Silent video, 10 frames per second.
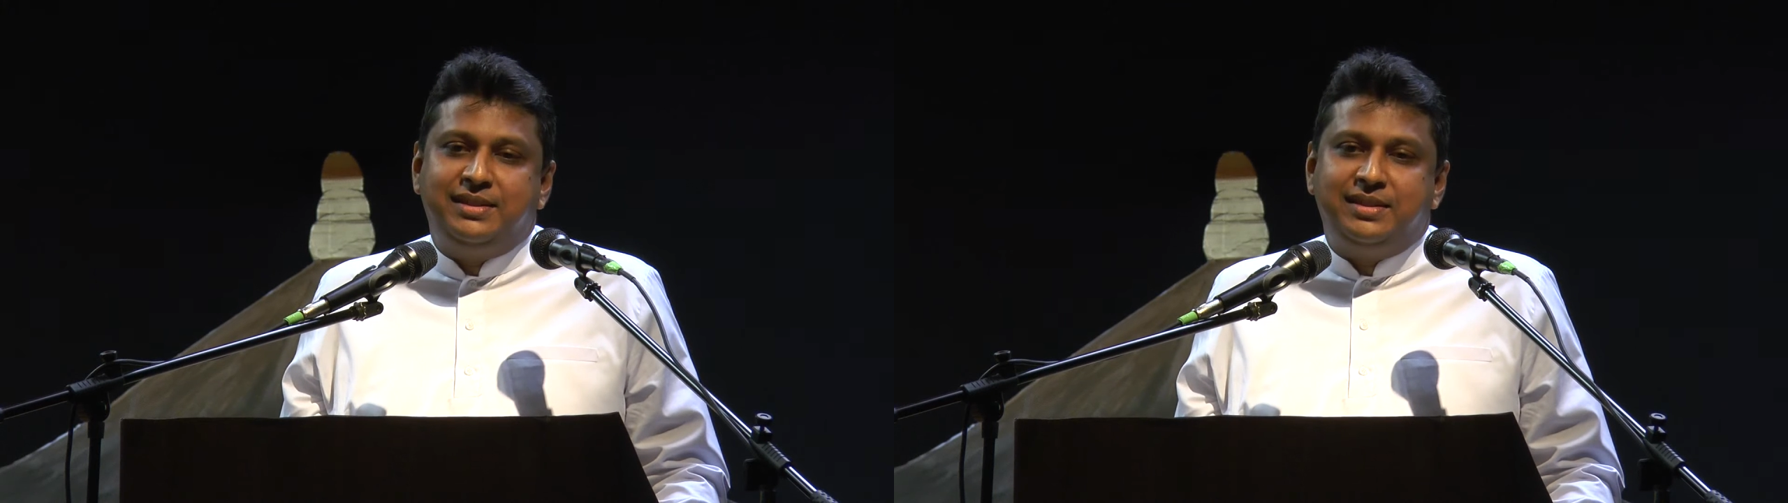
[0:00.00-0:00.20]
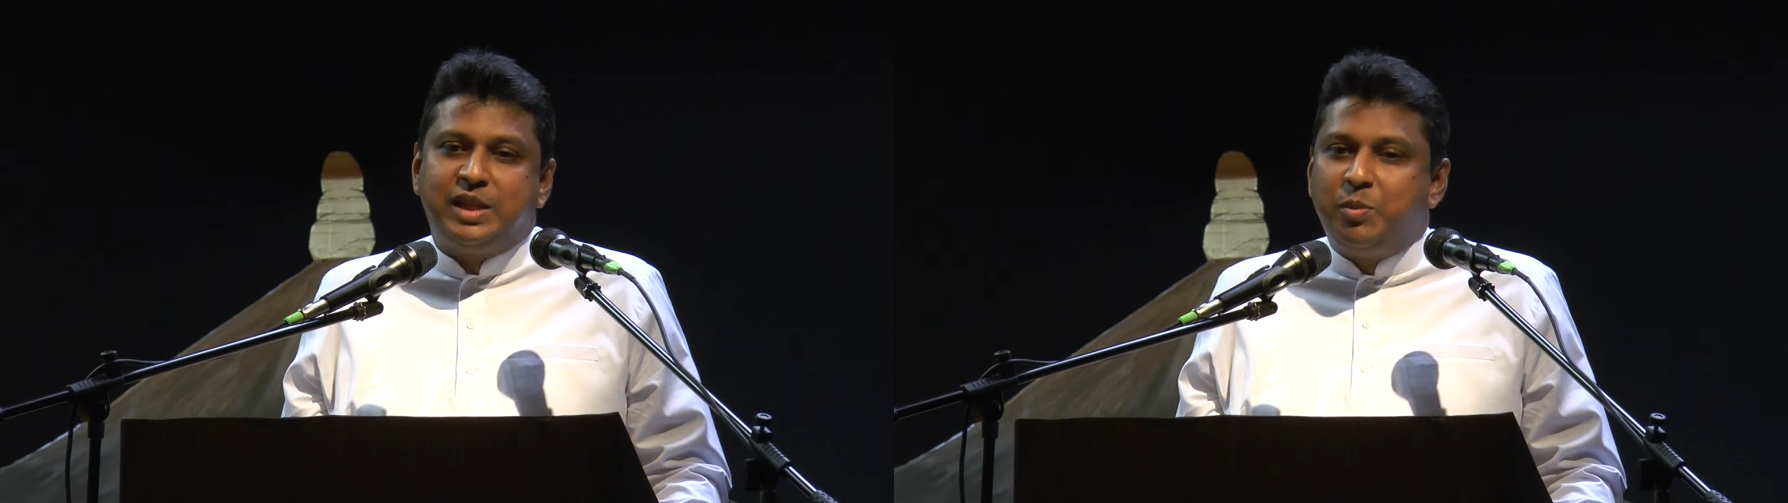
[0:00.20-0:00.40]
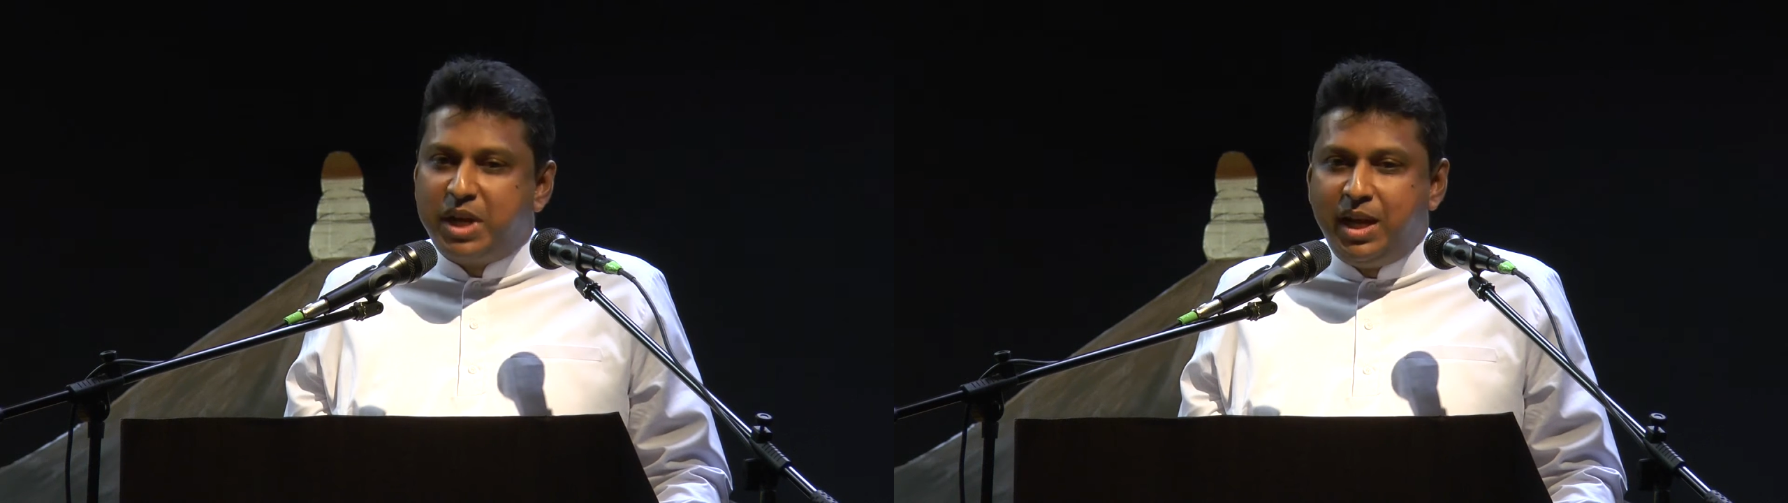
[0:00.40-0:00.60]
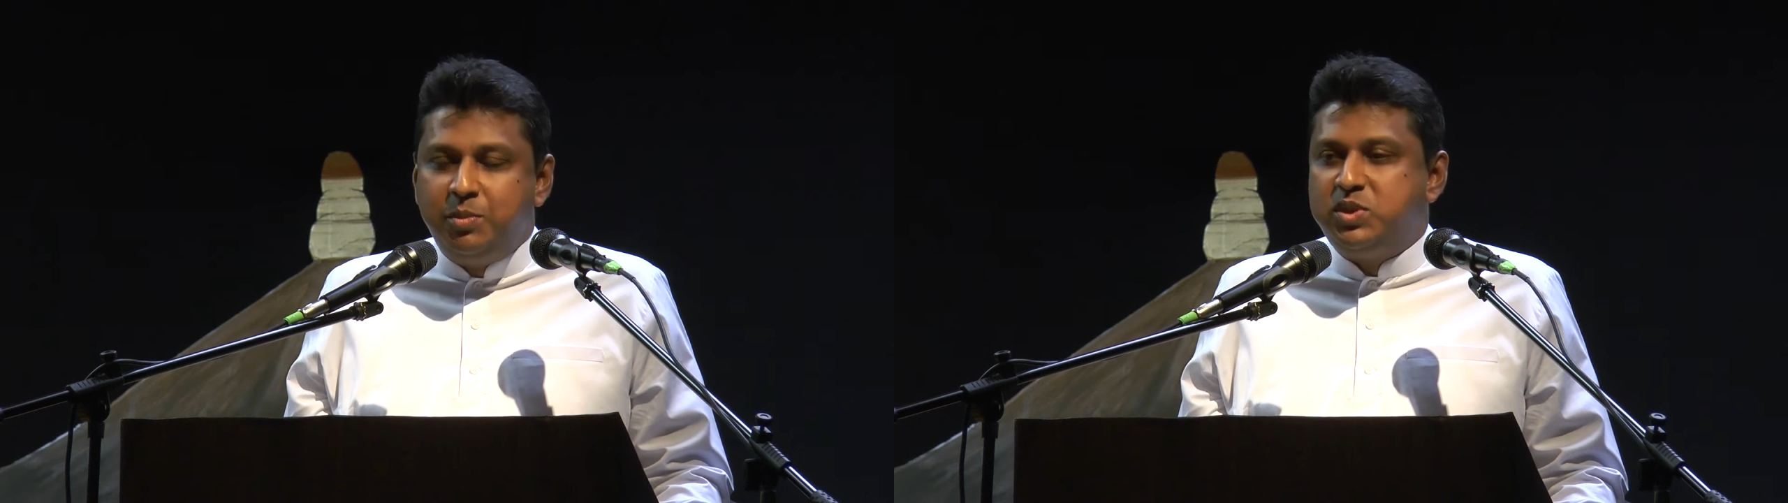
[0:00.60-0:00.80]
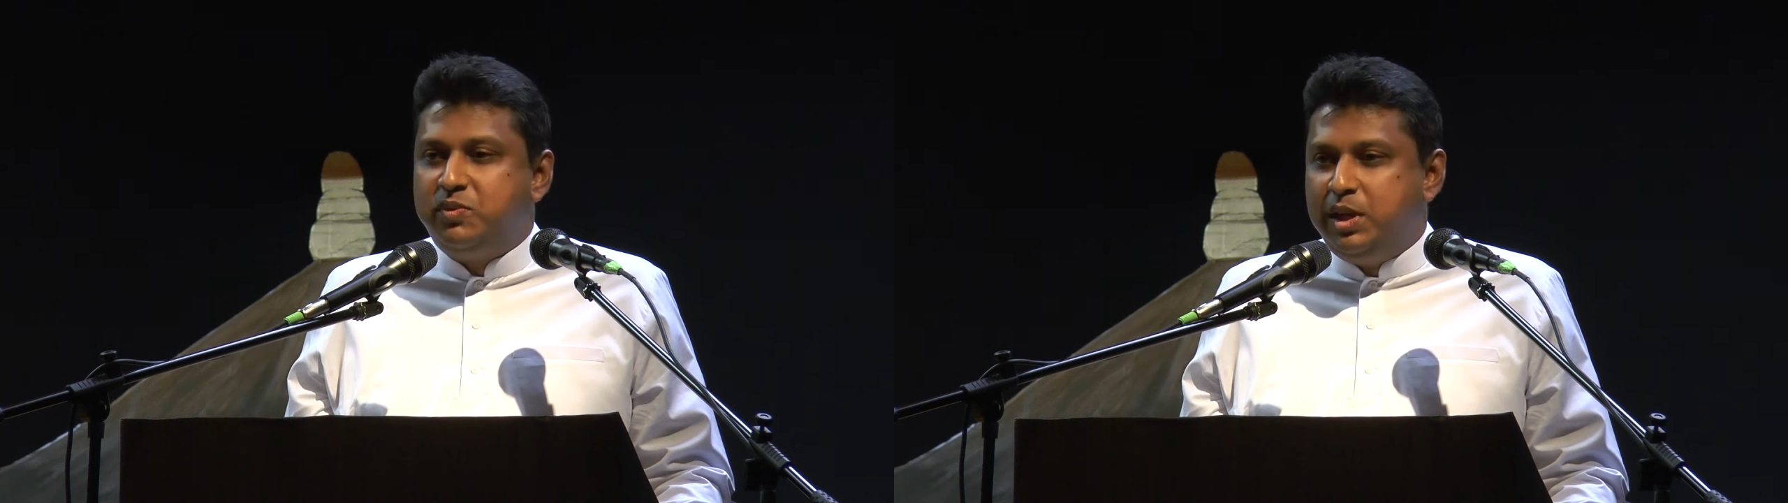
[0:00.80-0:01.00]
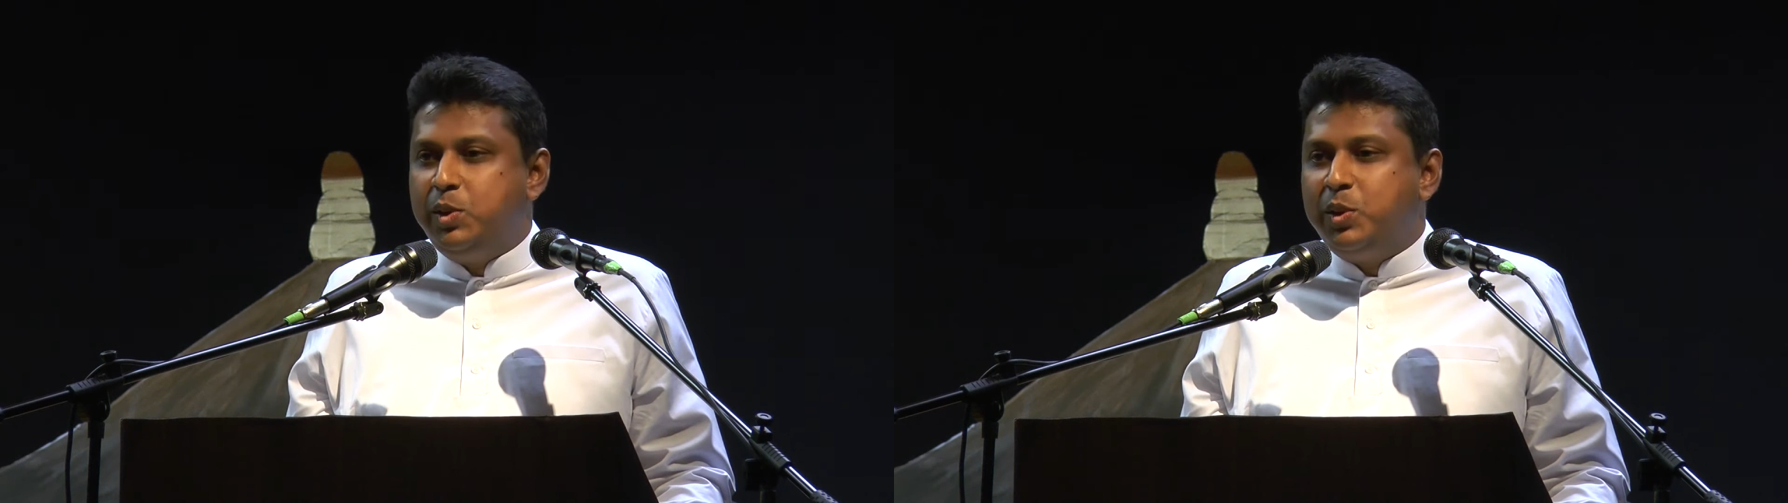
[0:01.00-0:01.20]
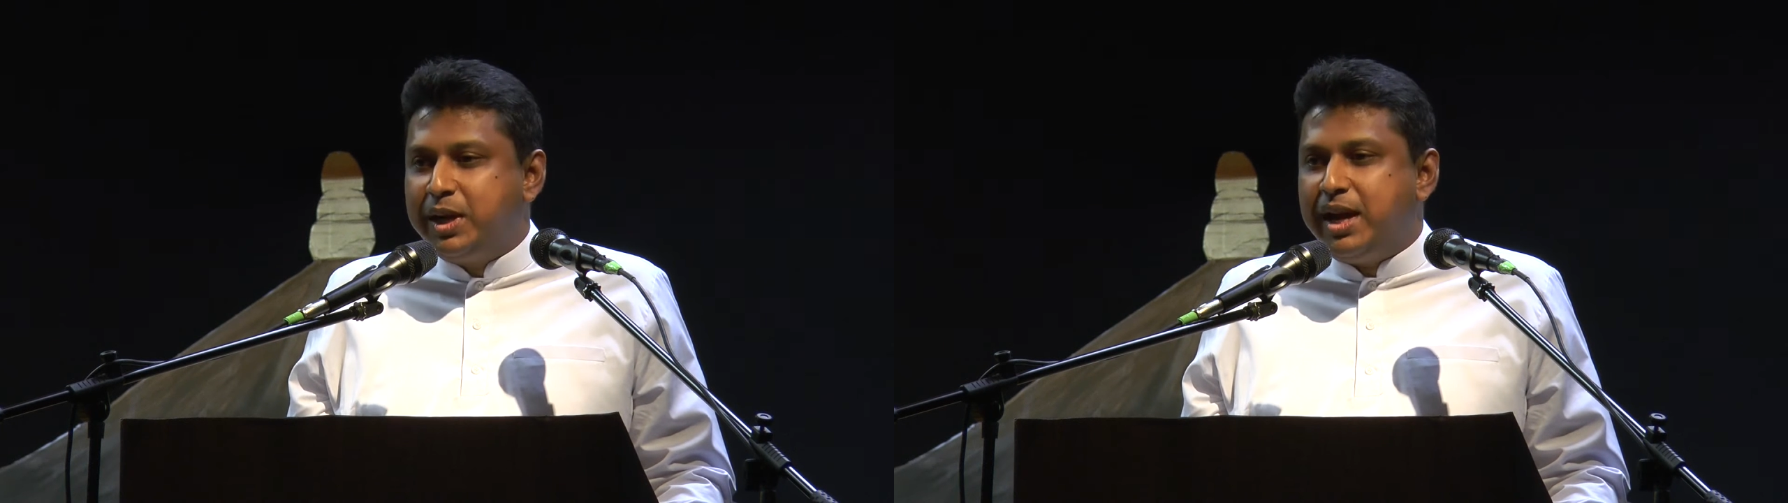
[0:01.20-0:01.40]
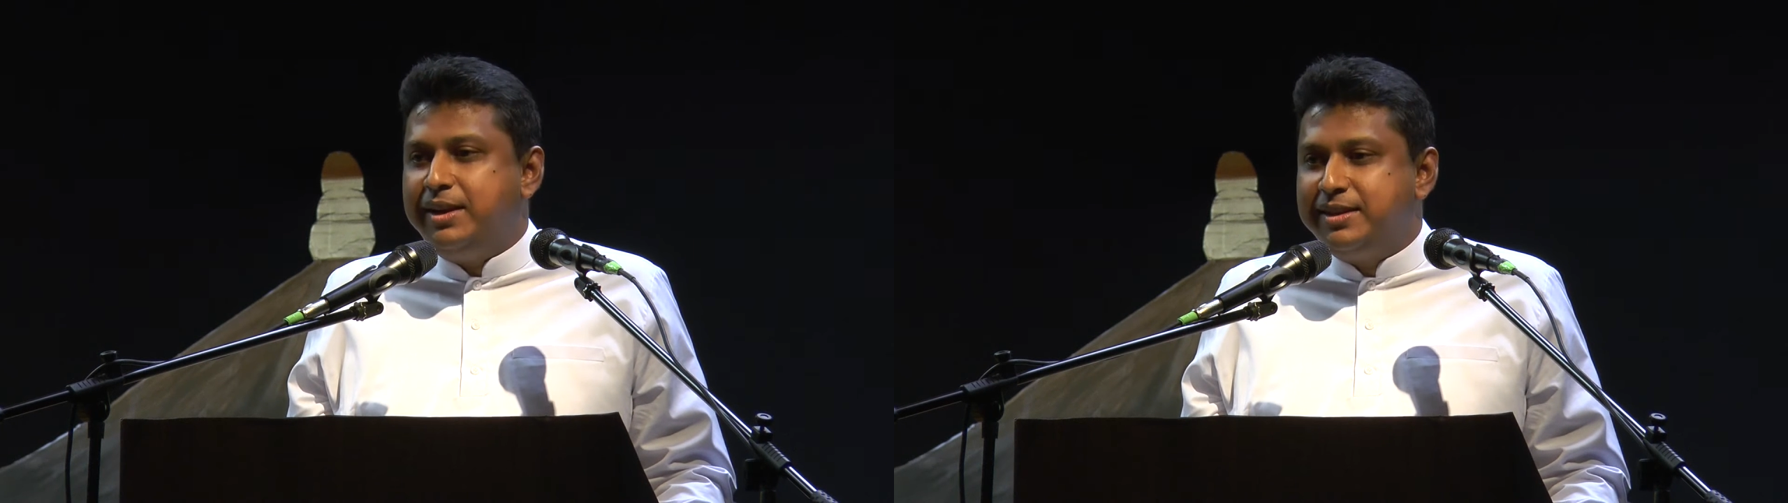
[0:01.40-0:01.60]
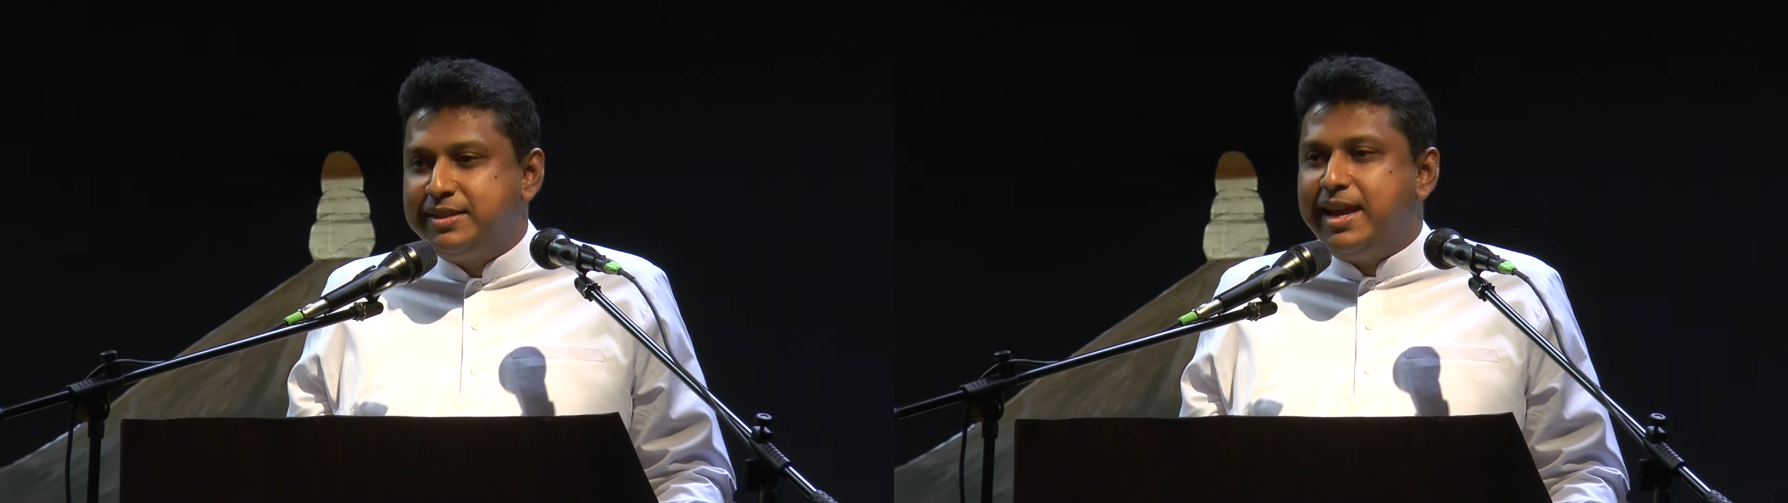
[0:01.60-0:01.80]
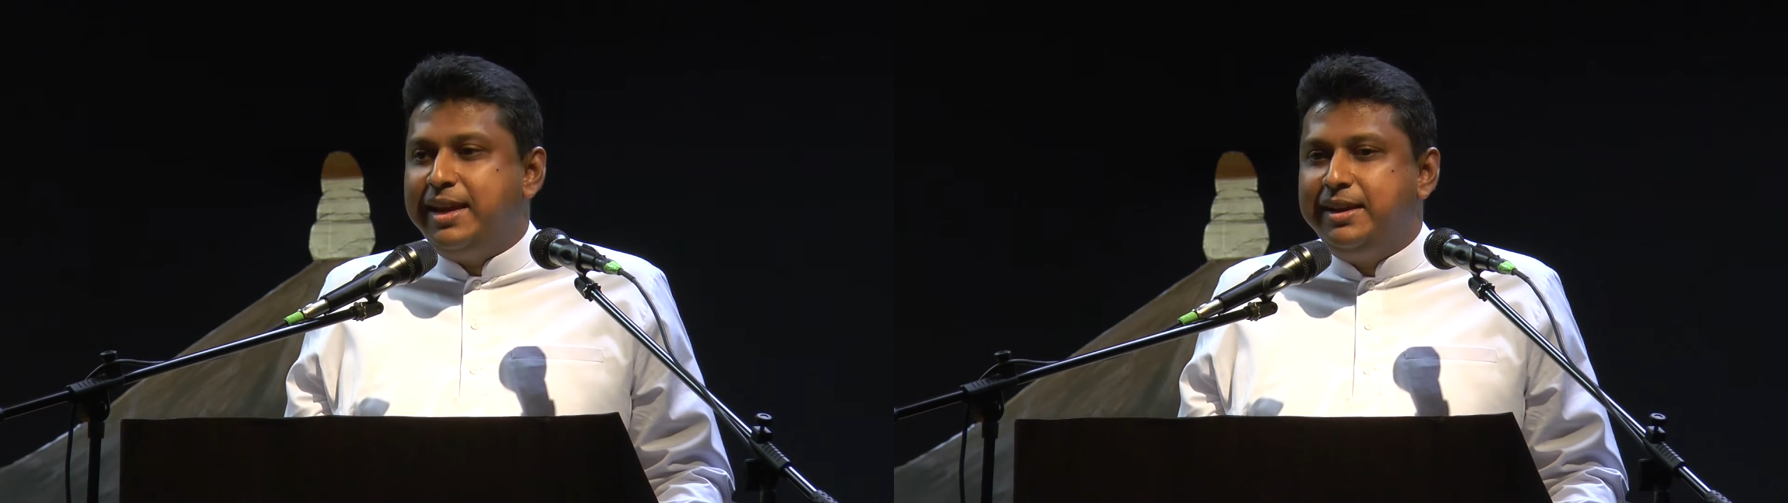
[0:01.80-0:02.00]
Sometimes we don't
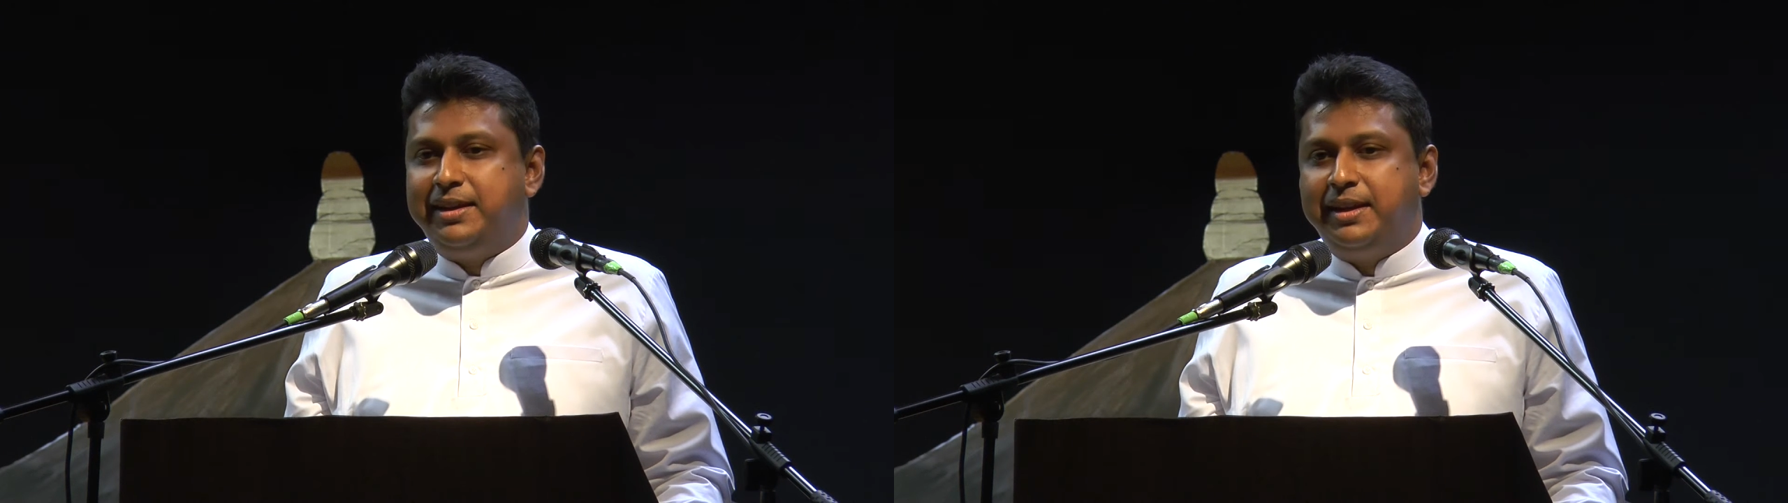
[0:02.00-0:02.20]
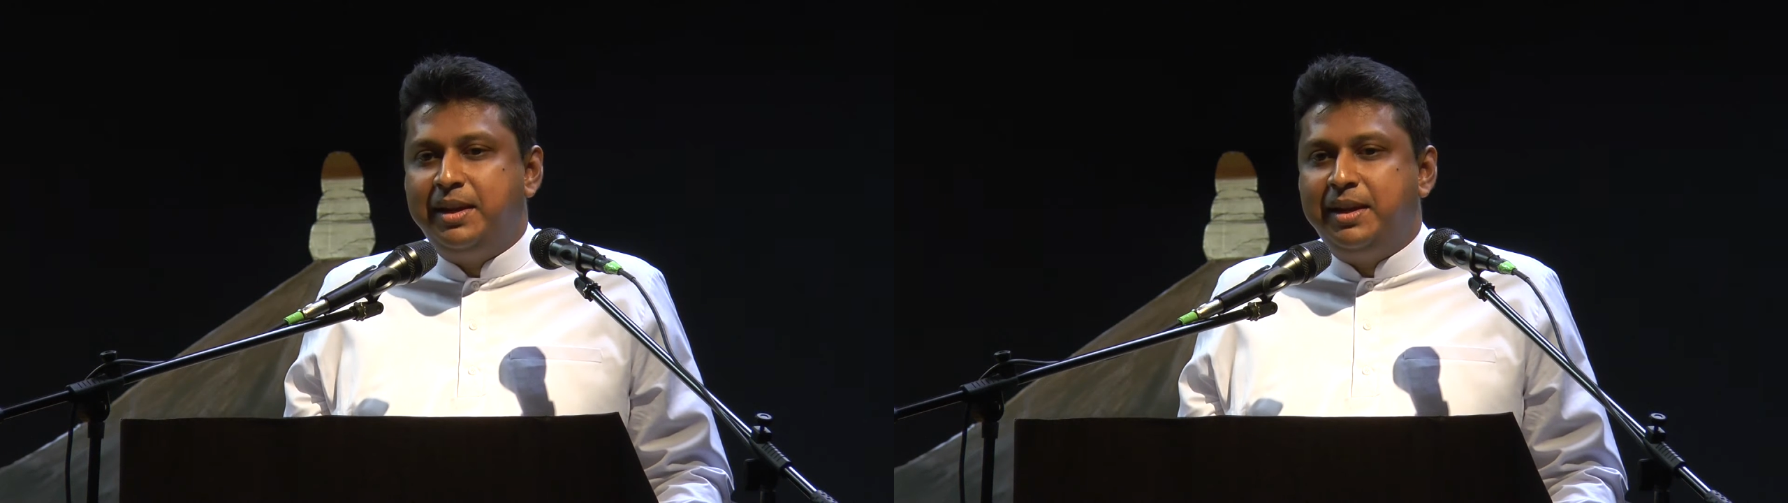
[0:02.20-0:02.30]
understand it.